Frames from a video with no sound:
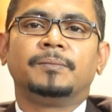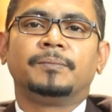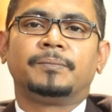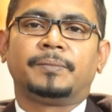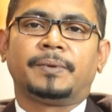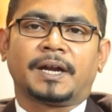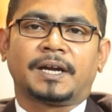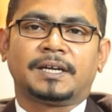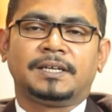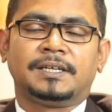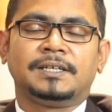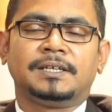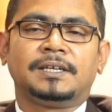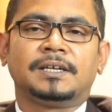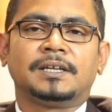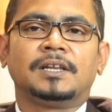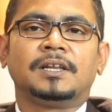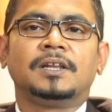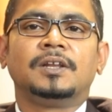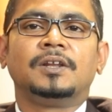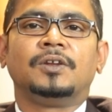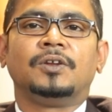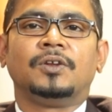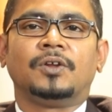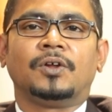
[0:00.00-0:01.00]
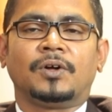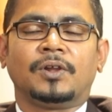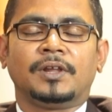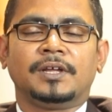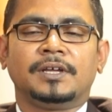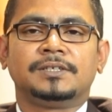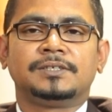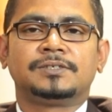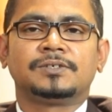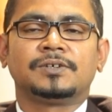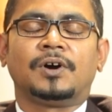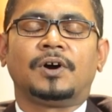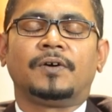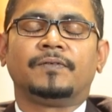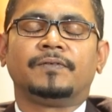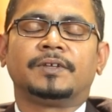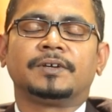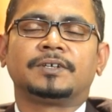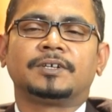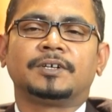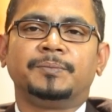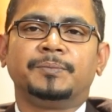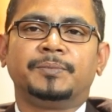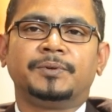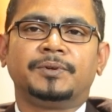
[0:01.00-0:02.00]
practical knowledge of
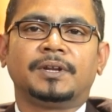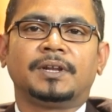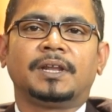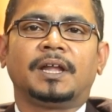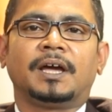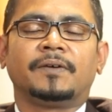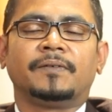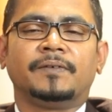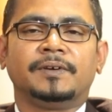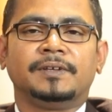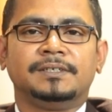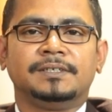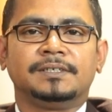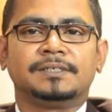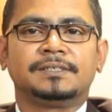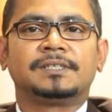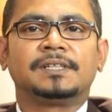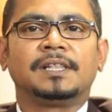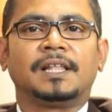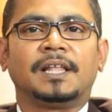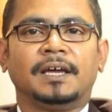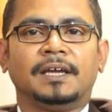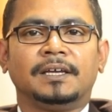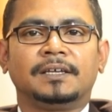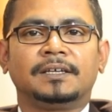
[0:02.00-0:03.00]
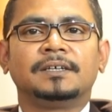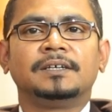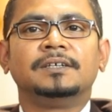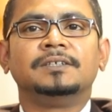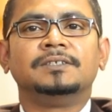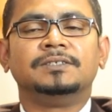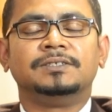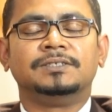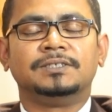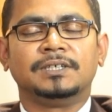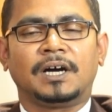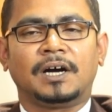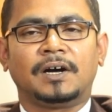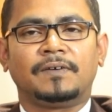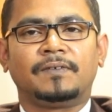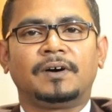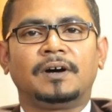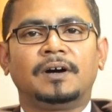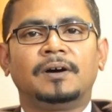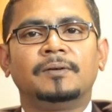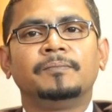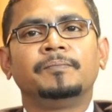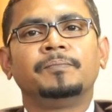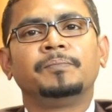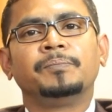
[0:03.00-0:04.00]
the computer languages like
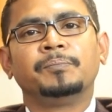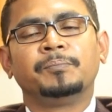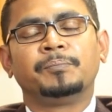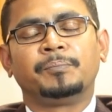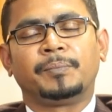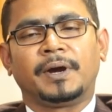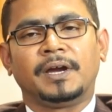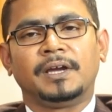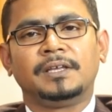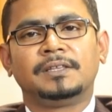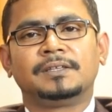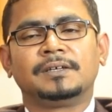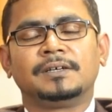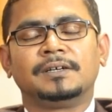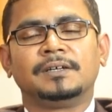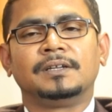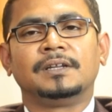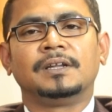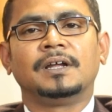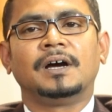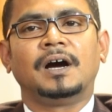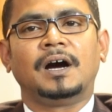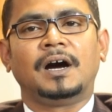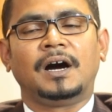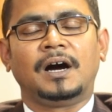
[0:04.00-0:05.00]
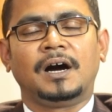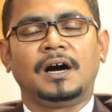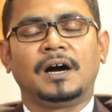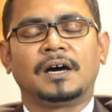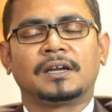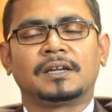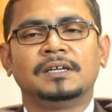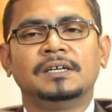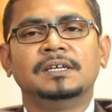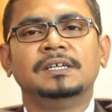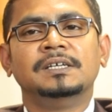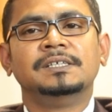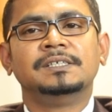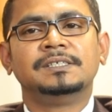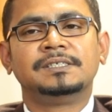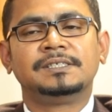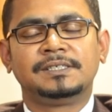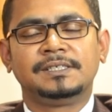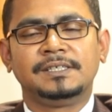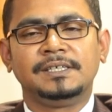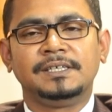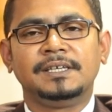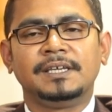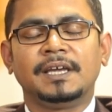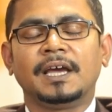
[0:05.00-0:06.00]
Java, Python, R,
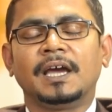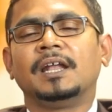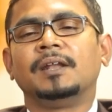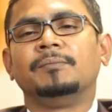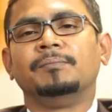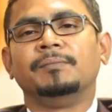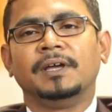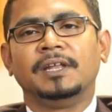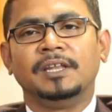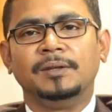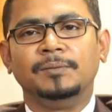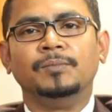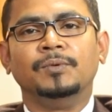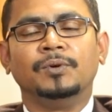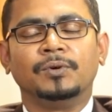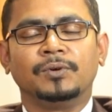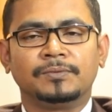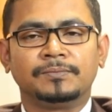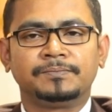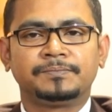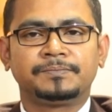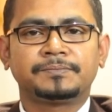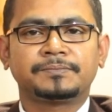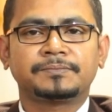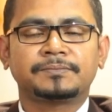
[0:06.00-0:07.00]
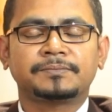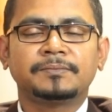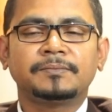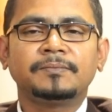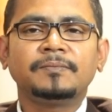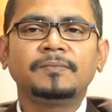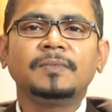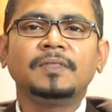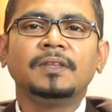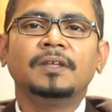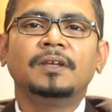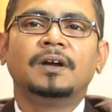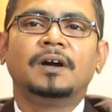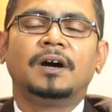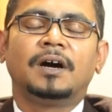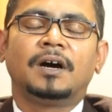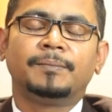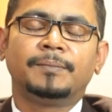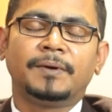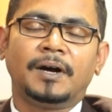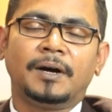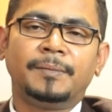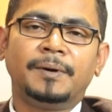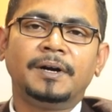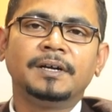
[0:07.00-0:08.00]
C, and many more.
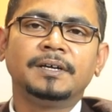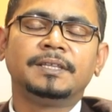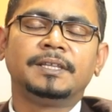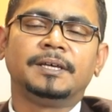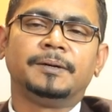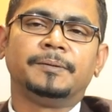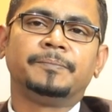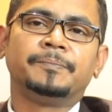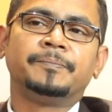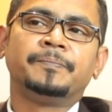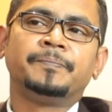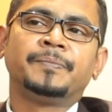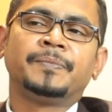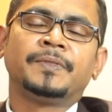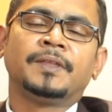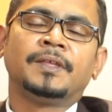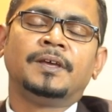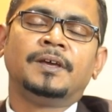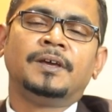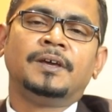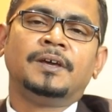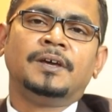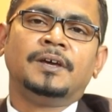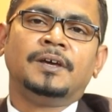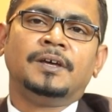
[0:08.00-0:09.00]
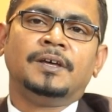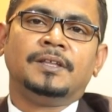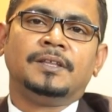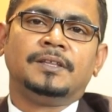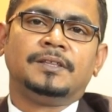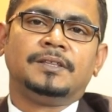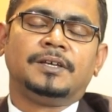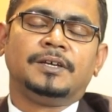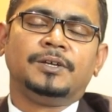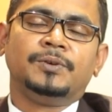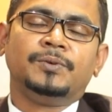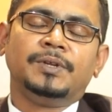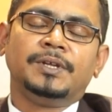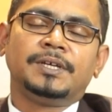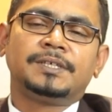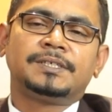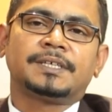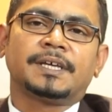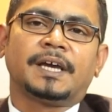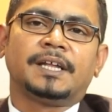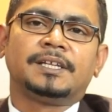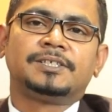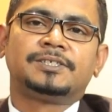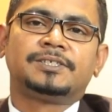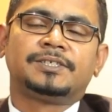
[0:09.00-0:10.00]
Um, among them, the
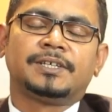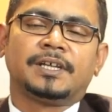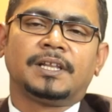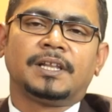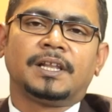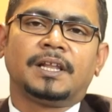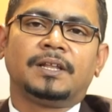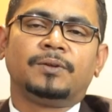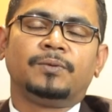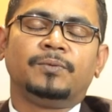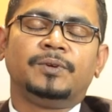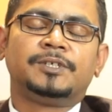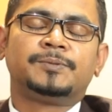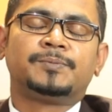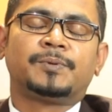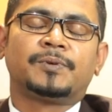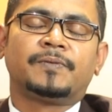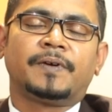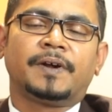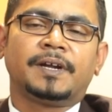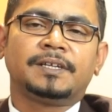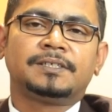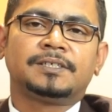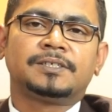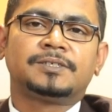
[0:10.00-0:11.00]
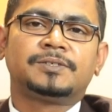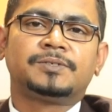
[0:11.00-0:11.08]
Unix and Shell, which provides the